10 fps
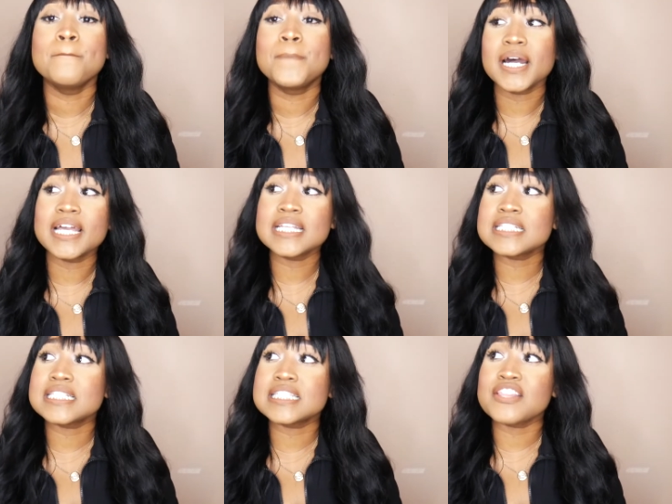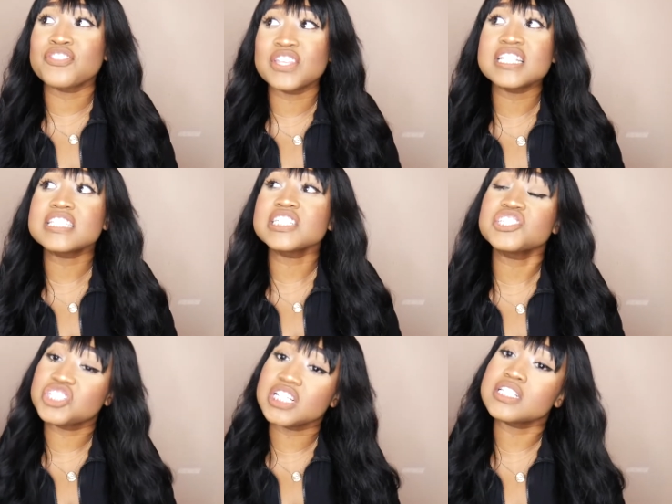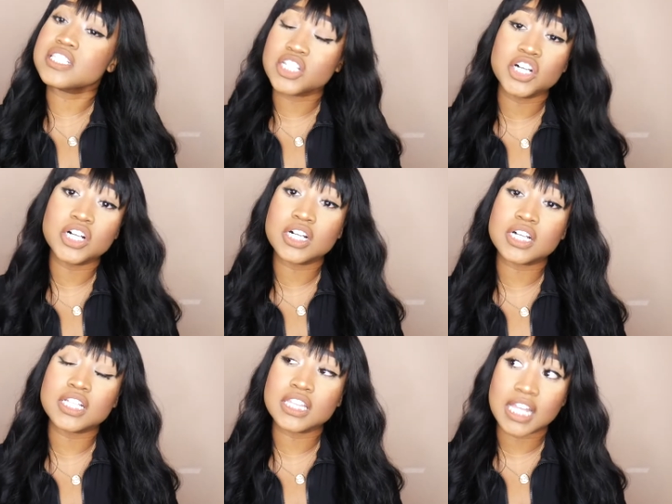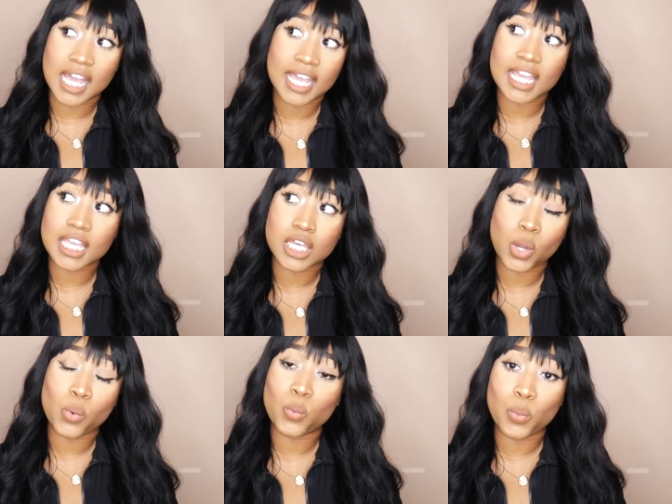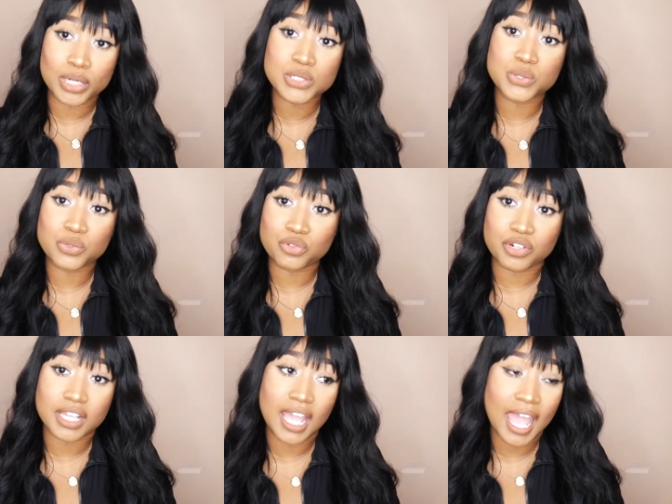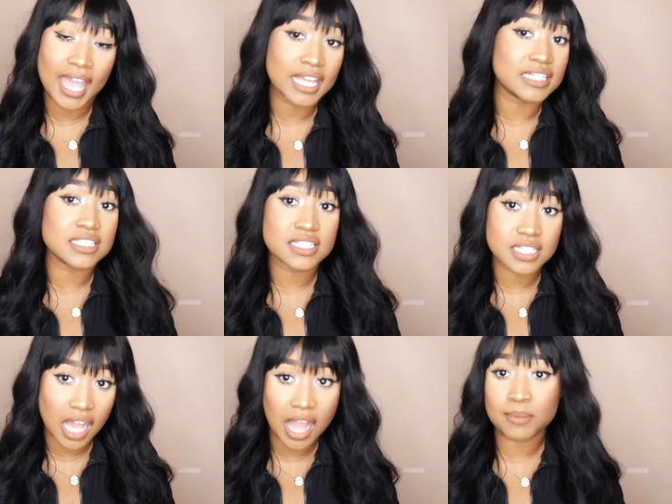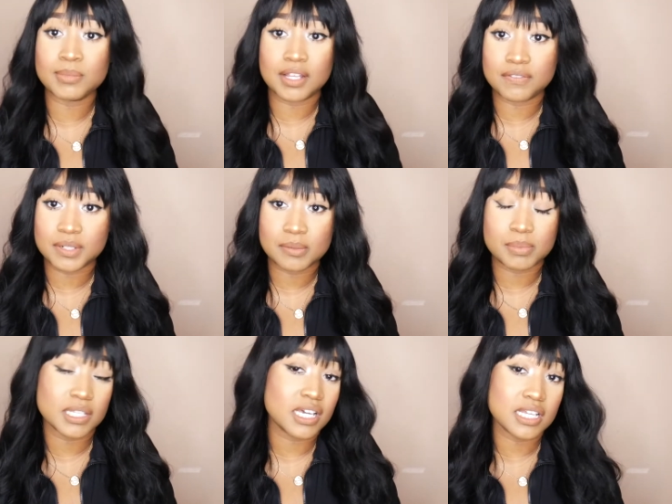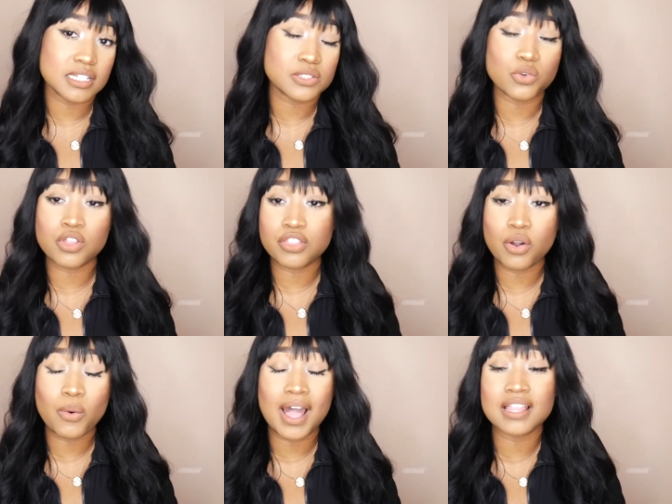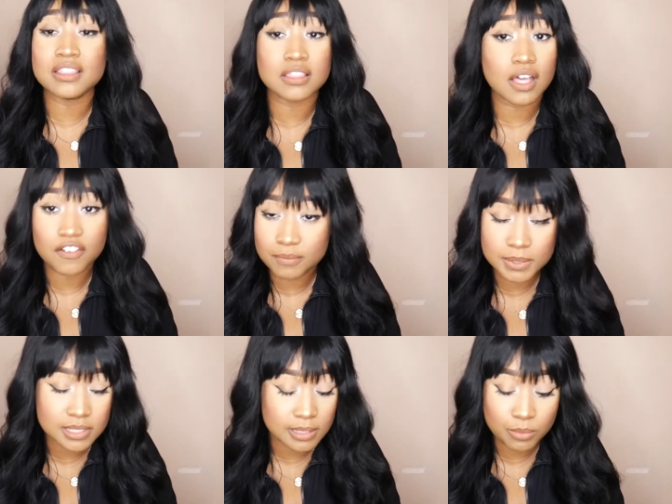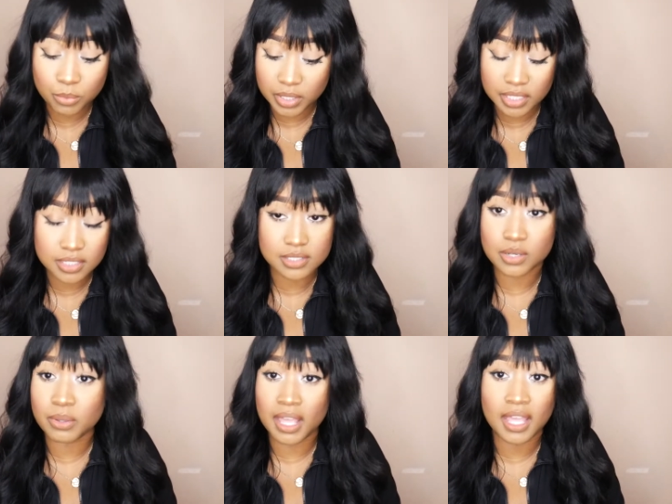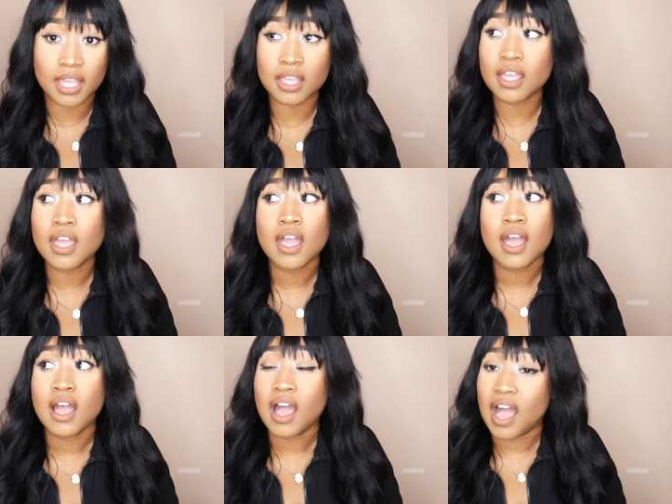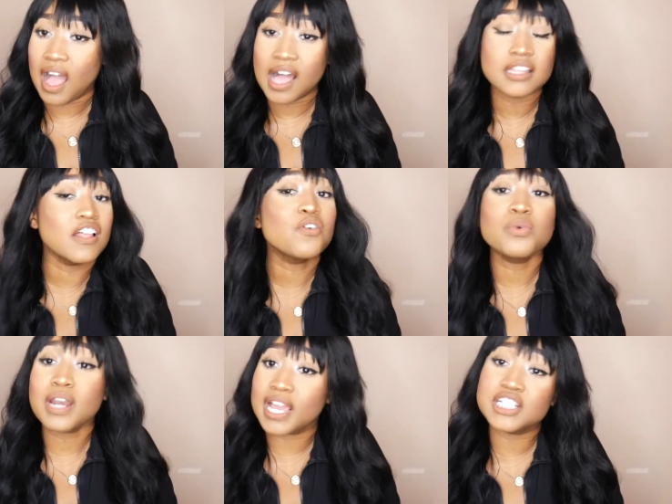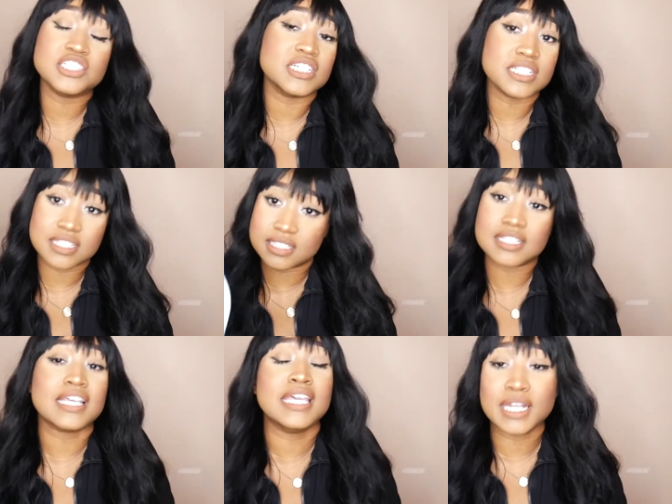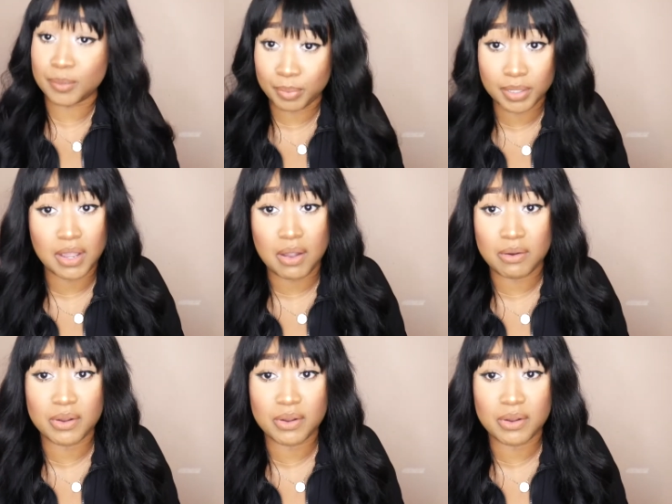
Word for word: but this legit took like one to three and I'm loving it because although I love me some wigs, okay, I love when I could just get up and go,